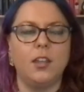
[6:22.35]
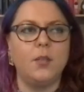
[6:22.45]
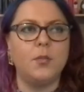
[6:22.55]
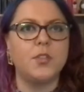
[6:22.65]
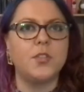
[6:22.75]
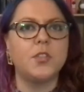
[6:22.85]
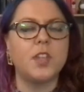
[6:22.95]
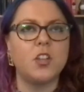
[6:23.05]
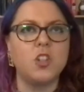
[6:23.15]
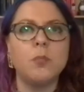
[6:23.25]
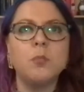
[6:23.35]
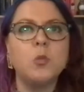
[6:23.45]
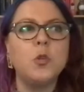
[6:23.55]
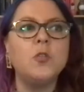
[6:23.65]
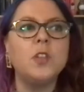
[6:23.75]
It was such a
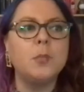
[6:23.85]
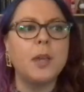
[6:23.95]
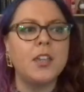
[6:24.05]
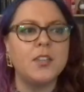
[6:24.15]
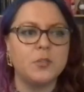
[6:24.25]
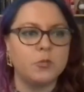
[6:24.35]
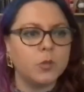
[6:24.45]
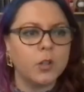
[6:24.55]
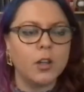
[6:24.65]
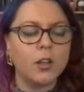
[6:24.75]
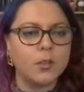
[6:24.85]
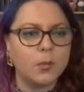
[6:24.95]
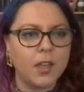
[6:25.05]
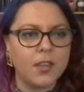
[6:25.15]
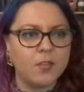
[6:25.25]
moving piece of work, the
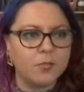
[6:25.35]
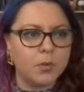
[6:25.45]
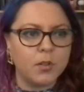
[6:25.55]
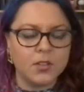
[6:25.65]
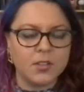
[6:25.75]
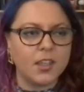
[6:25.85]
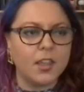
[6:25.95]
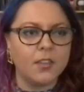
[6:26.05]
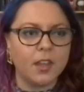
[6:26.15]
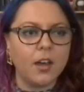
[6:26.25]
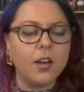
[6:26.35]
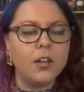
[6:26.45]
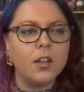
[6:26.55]
way they've put it together.